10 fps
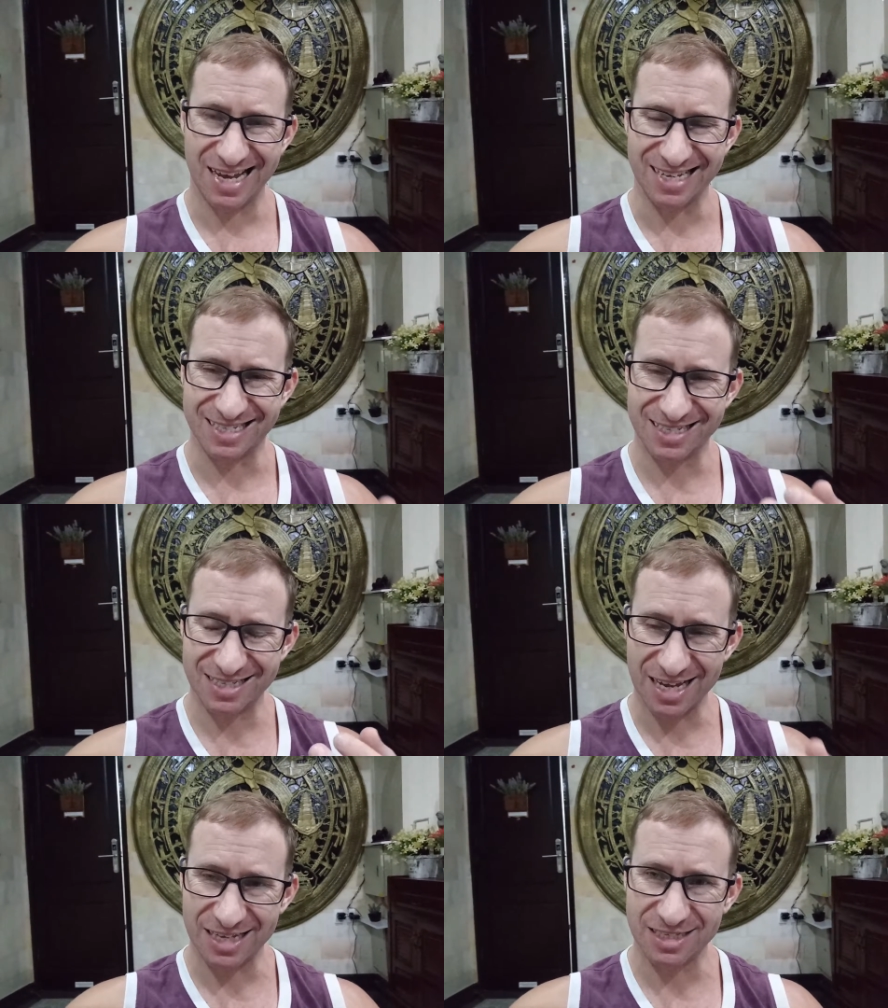as
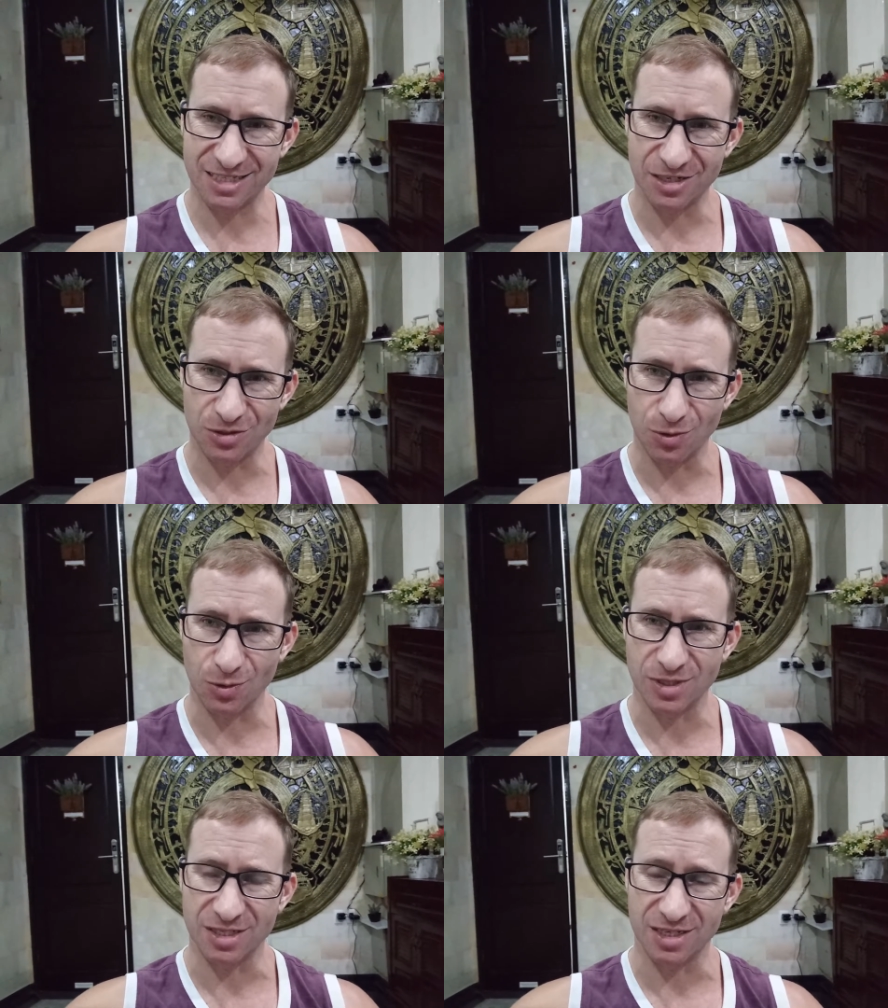sons and
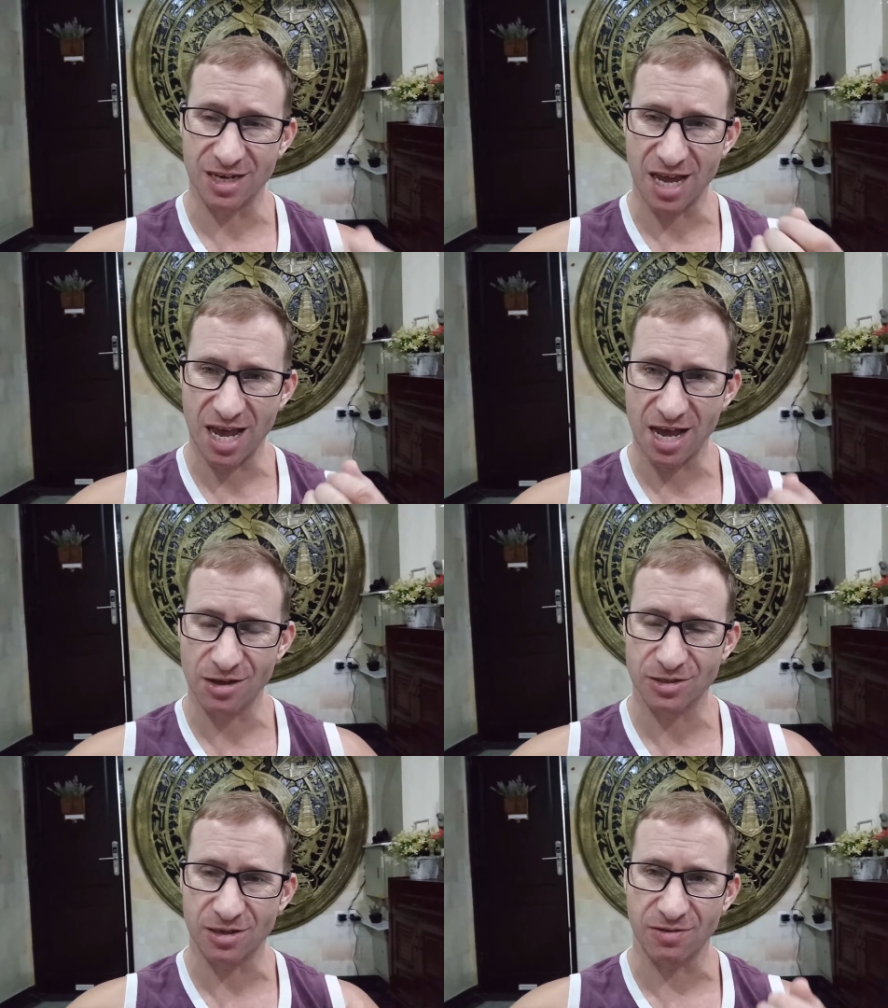daughters in the
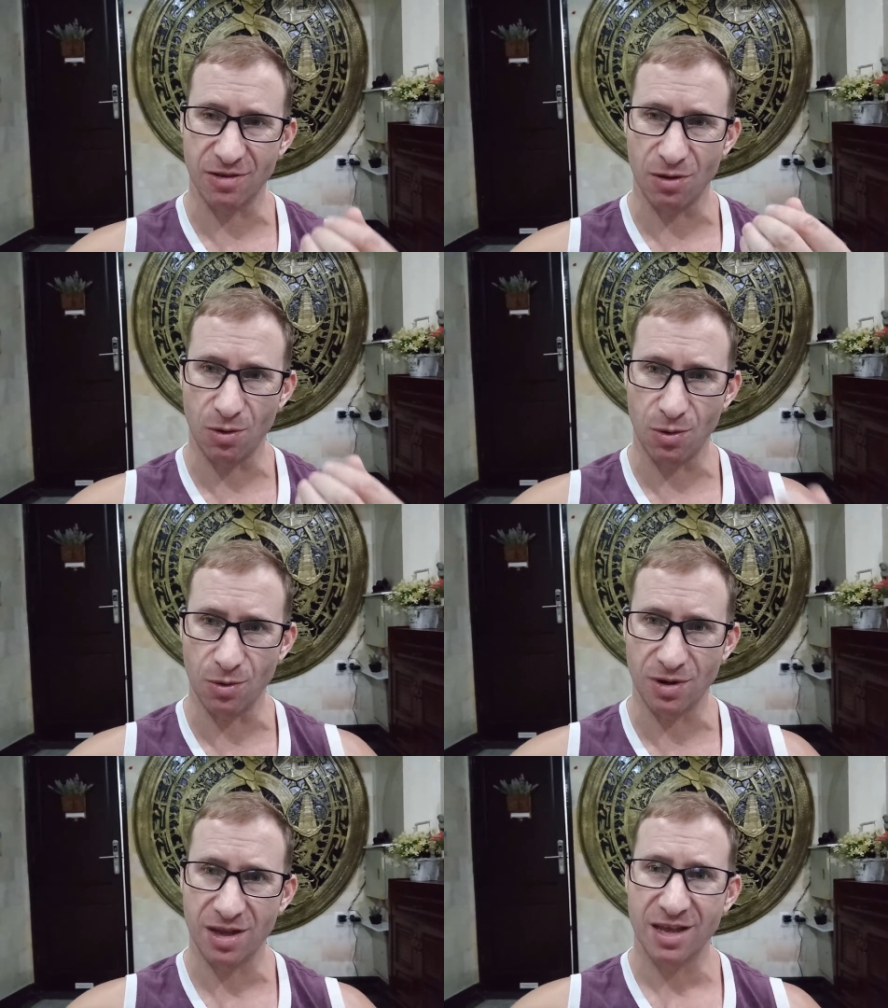house of the
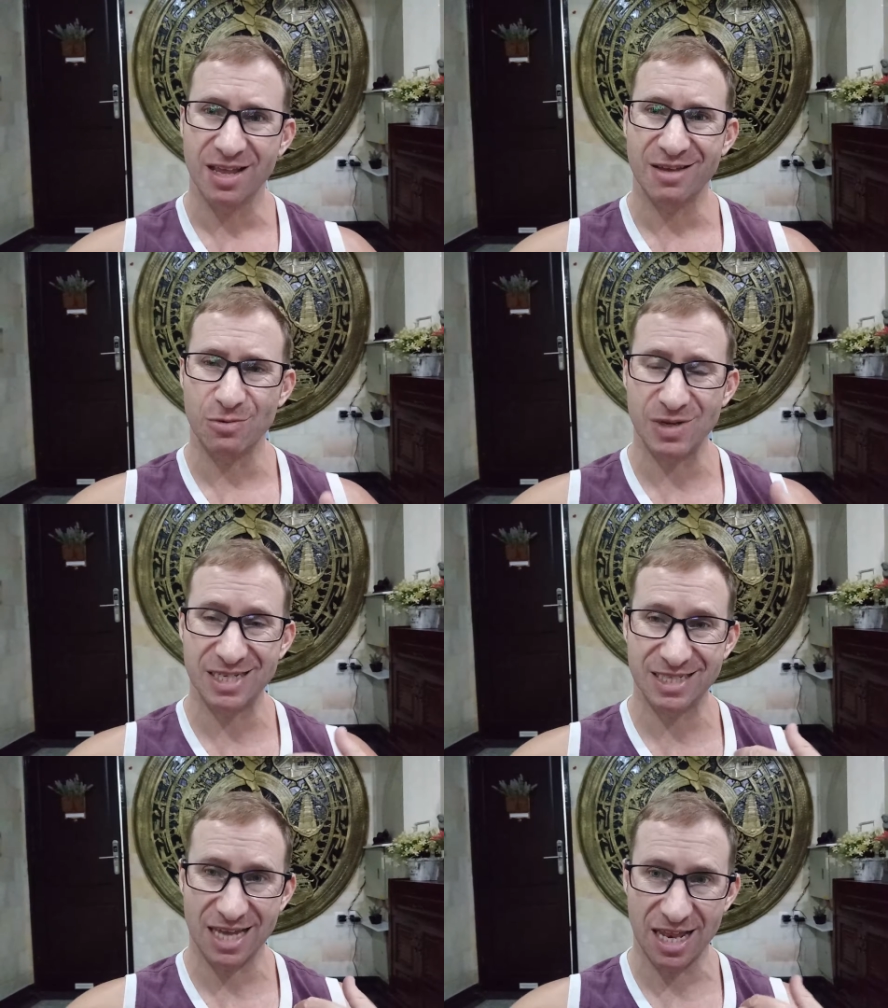Lord, we
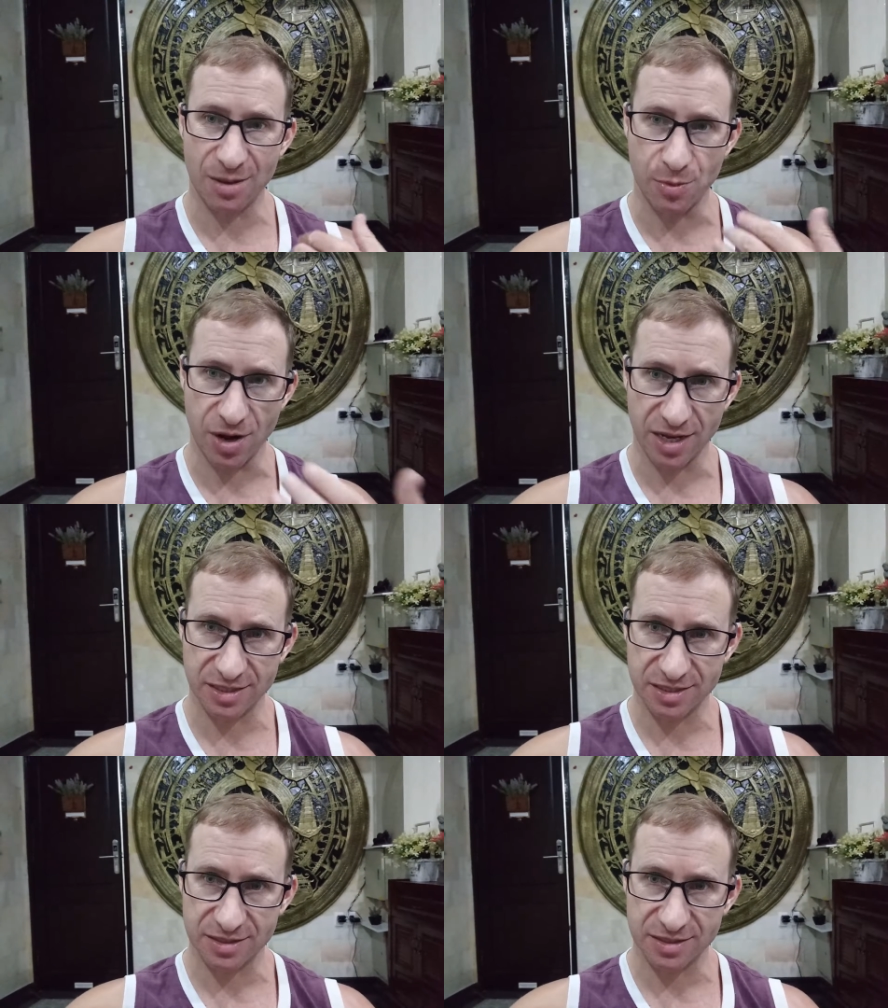celebrate